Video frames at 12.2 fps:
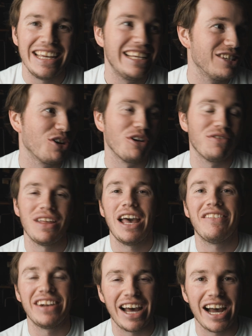is, or if they
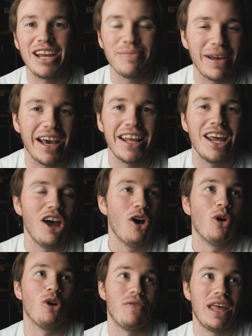have an iPad,
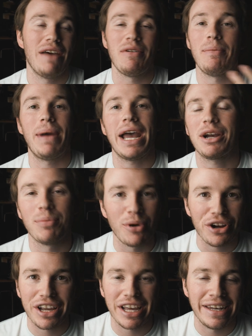or if they have a
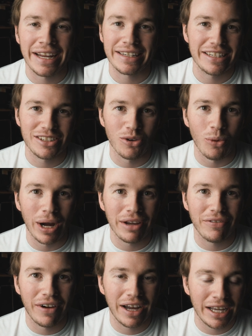MacBook connected to Wi
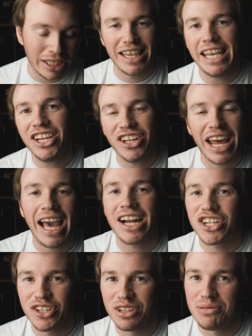Fi, they could
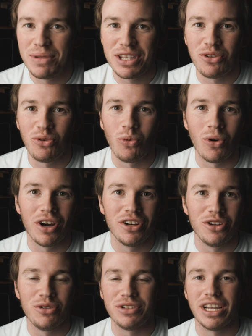actually be the
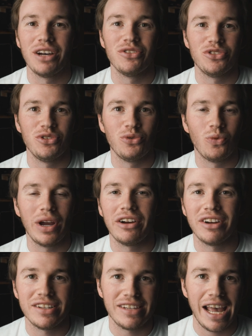one who tells you
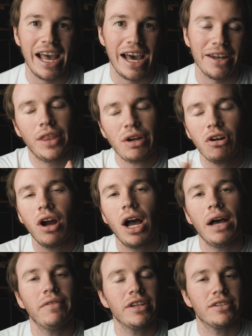where it's at. There are
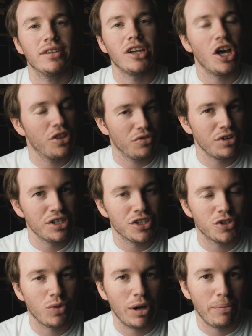obviously other
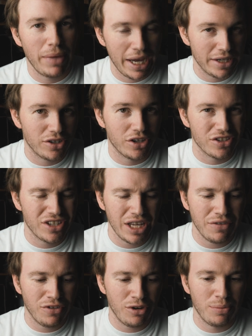reasons why Macs are
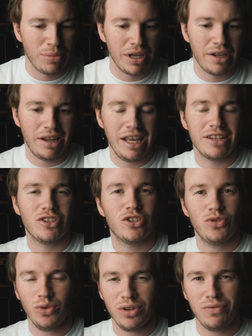safer, but it's
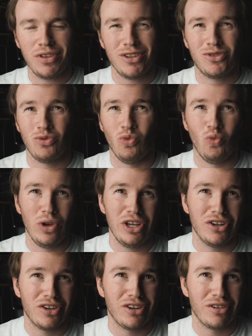sort of this
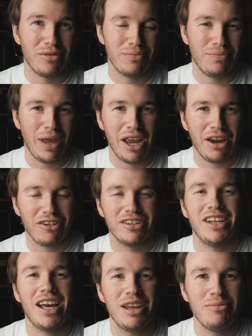weird
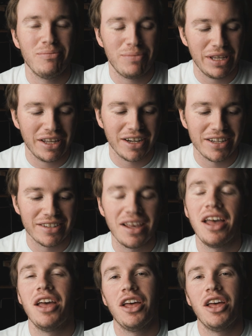paradigm because